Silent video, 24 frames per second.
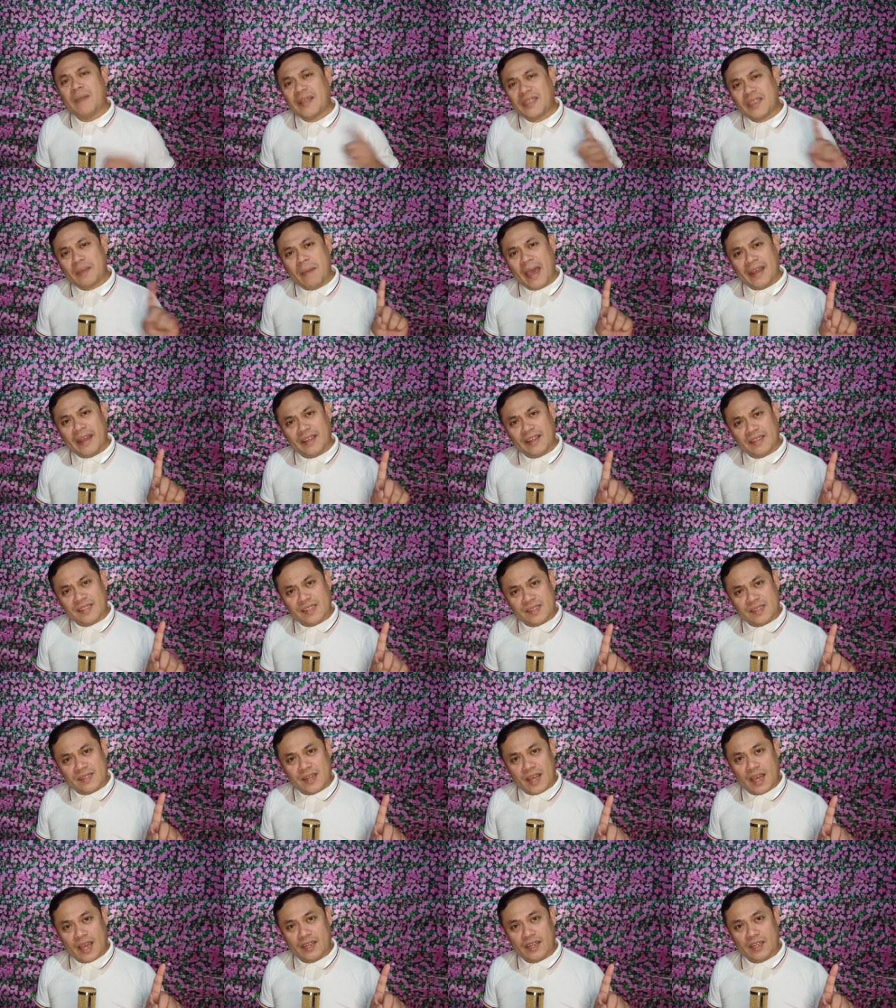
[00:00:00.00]
Mathematics
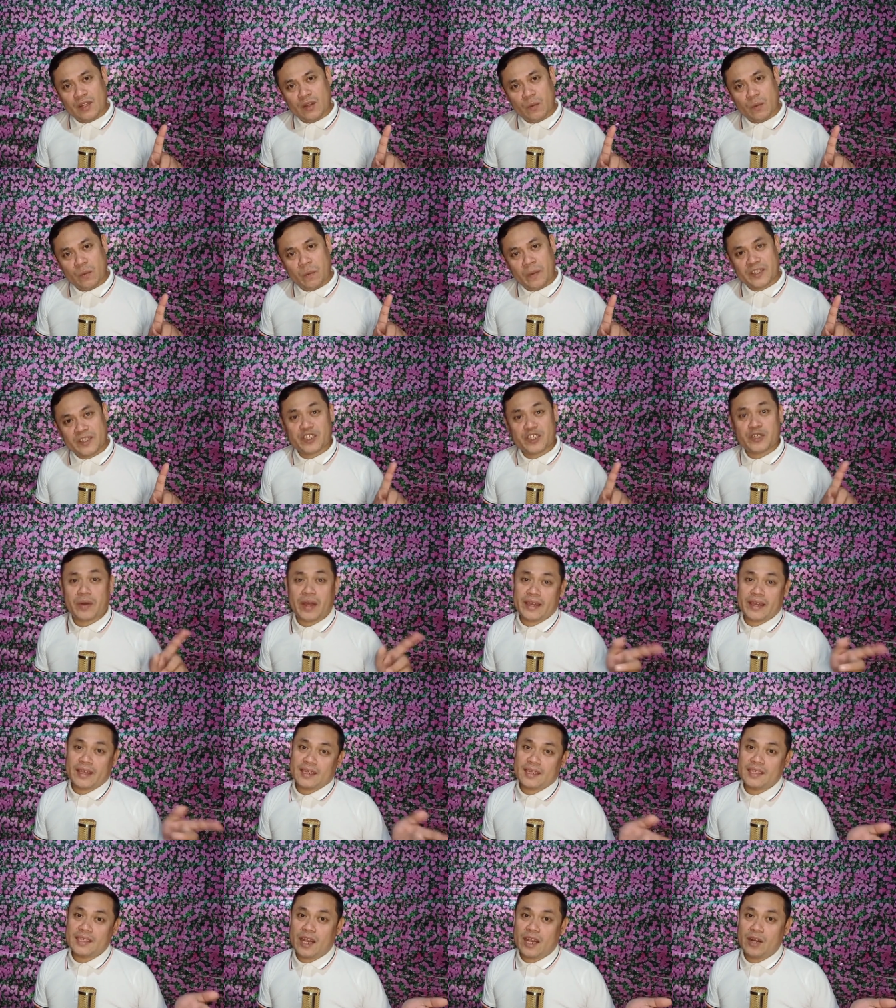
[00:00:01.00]
is done with
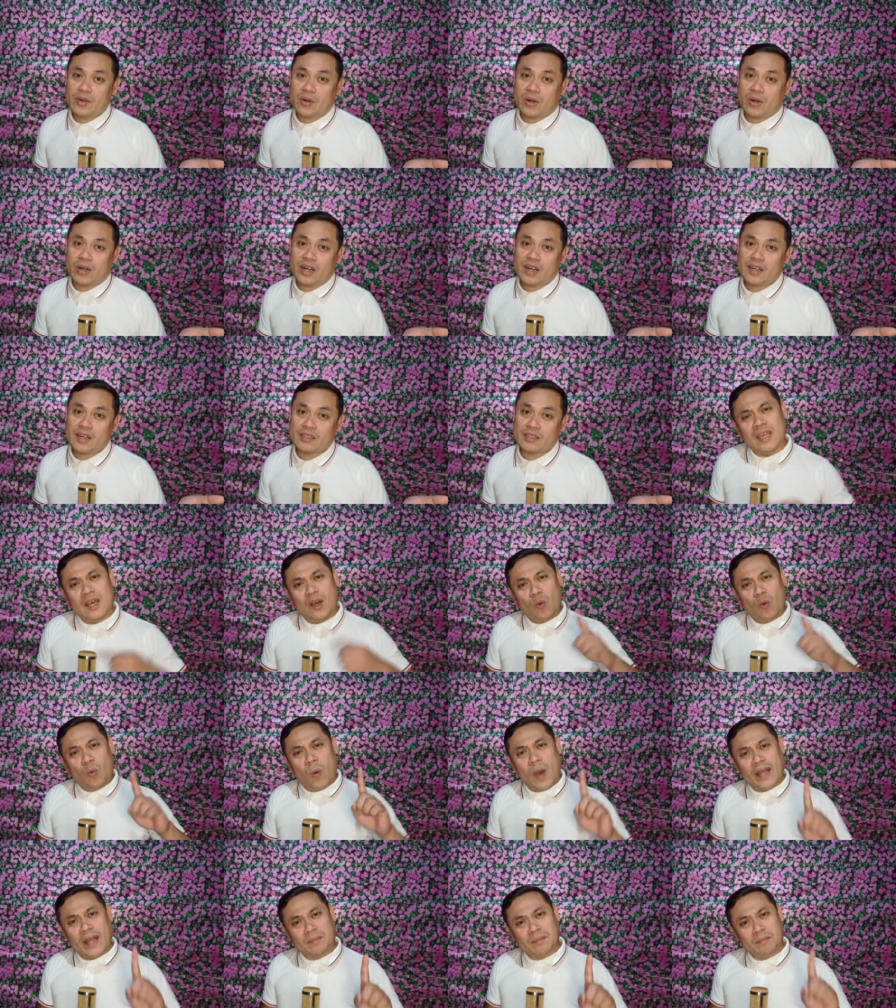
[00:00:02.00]
trial and error.
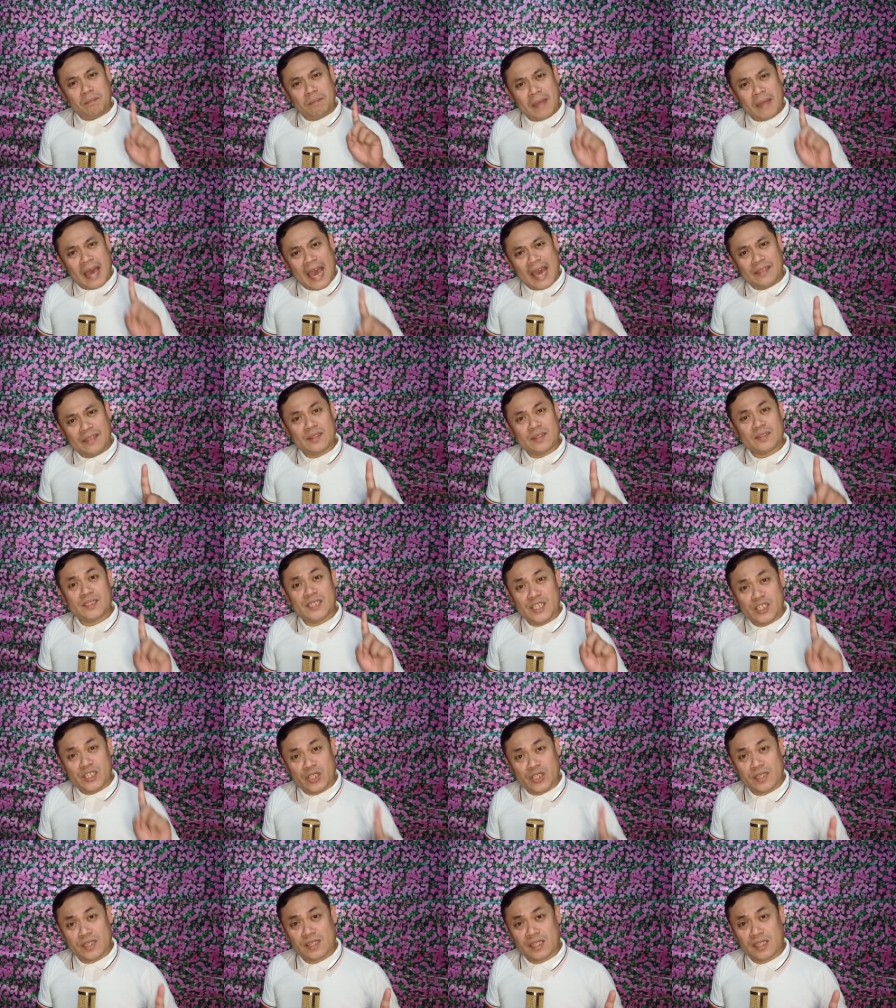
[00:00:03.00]
What math
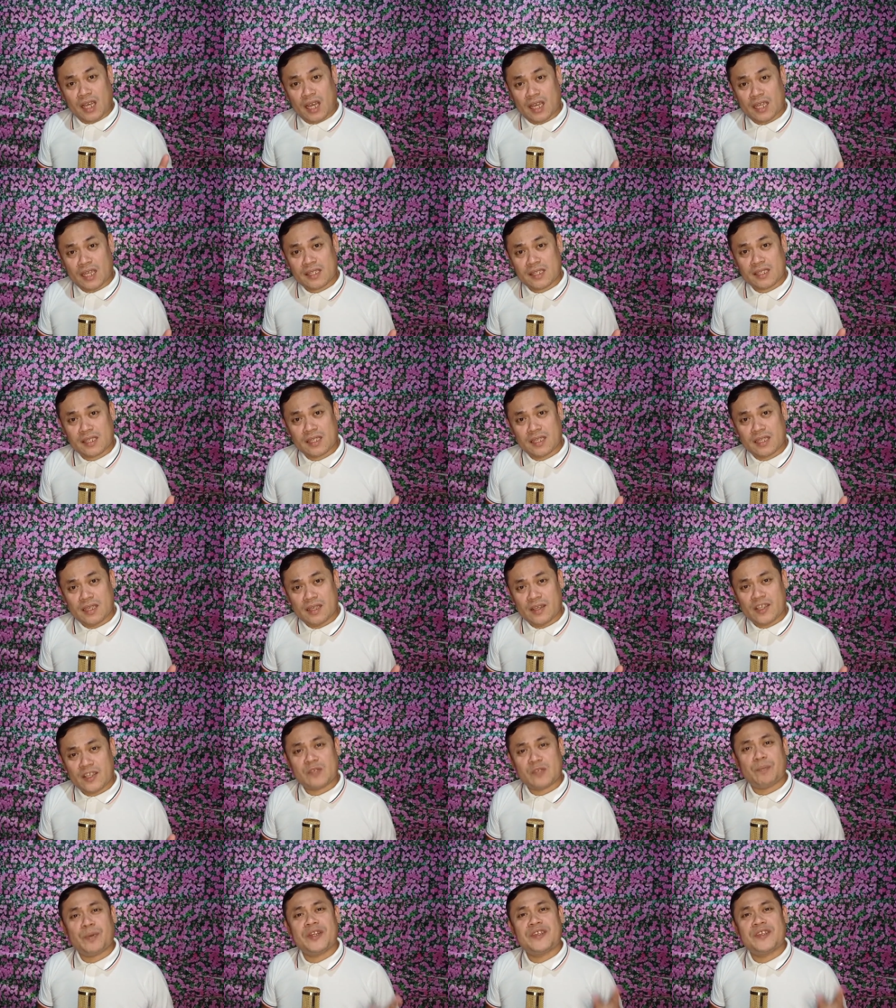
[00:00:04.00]
teaches us
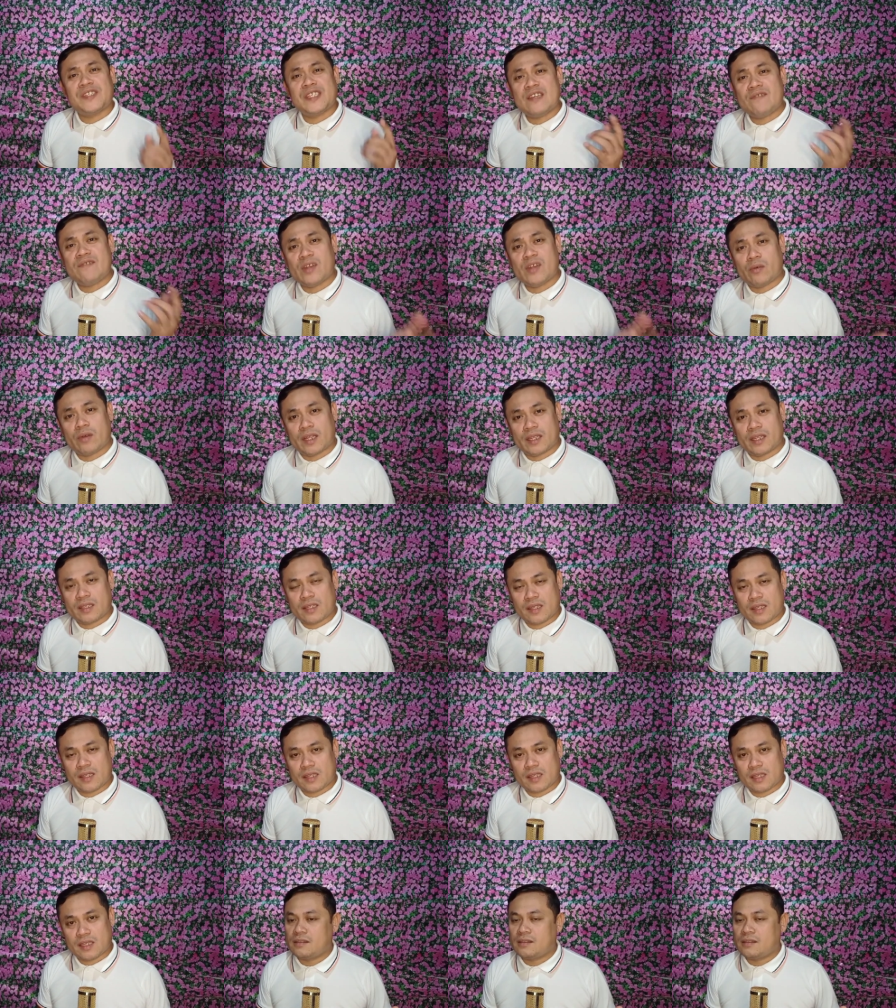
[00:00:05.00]
is
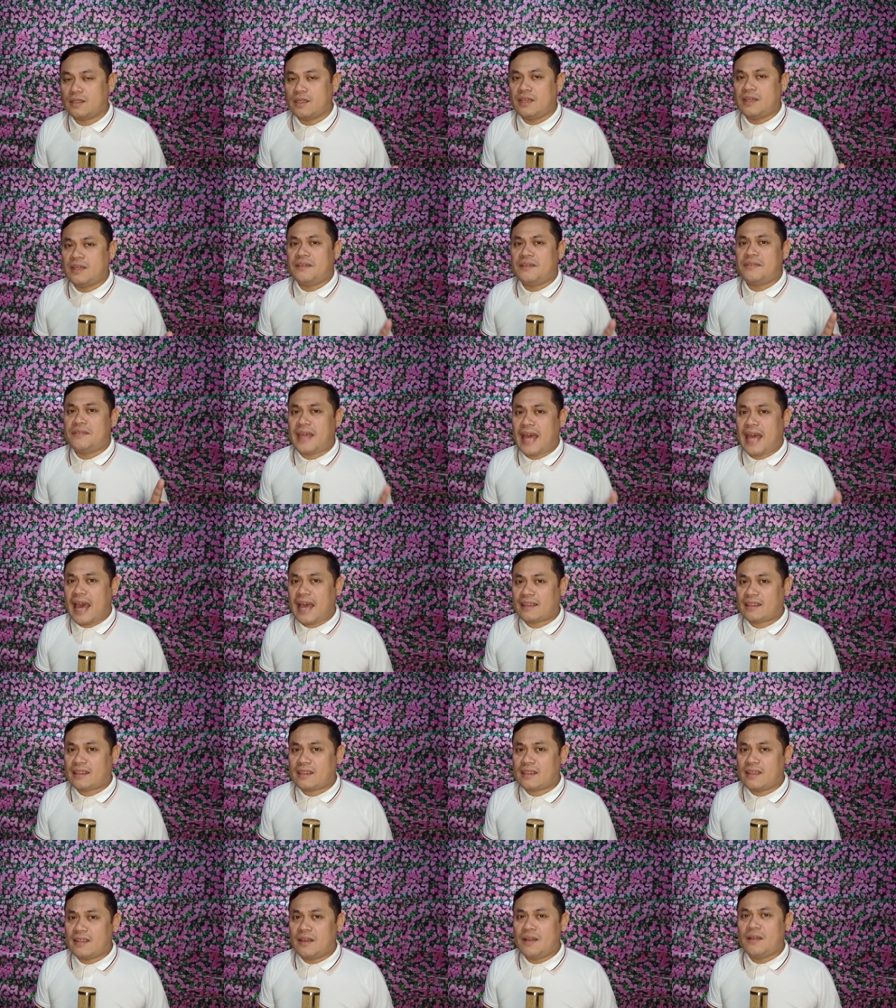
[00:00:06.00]
perseverance,
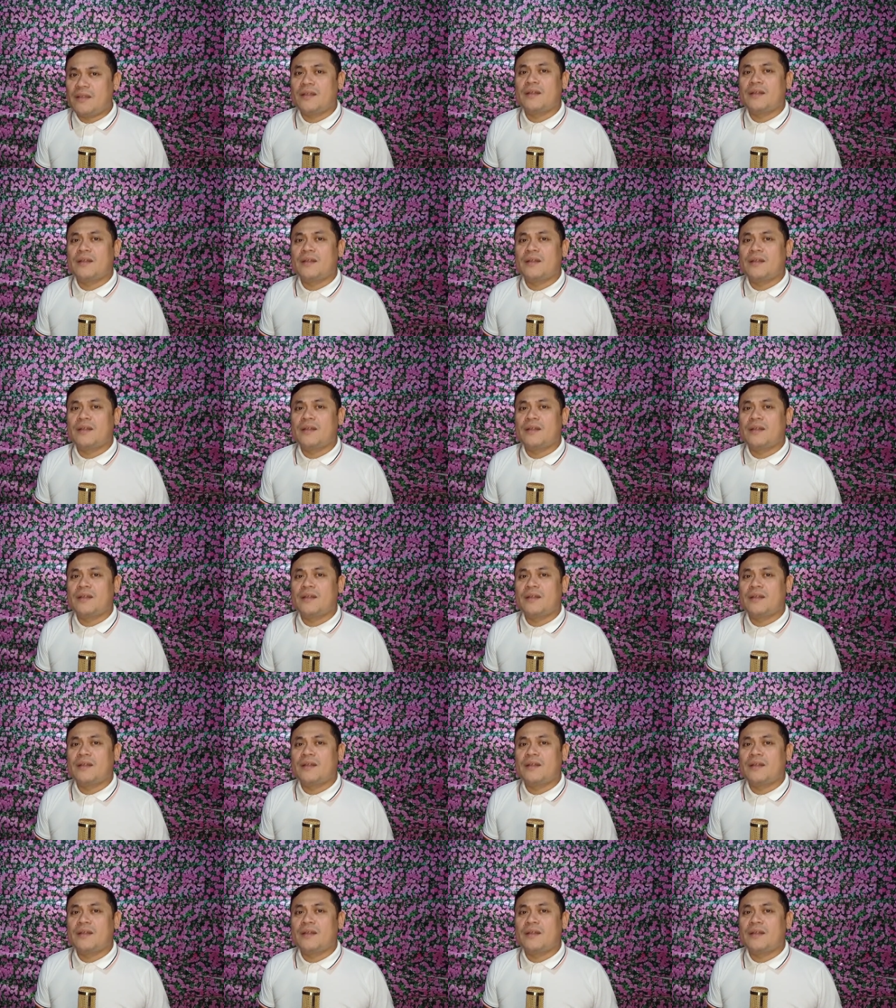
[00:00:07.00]
that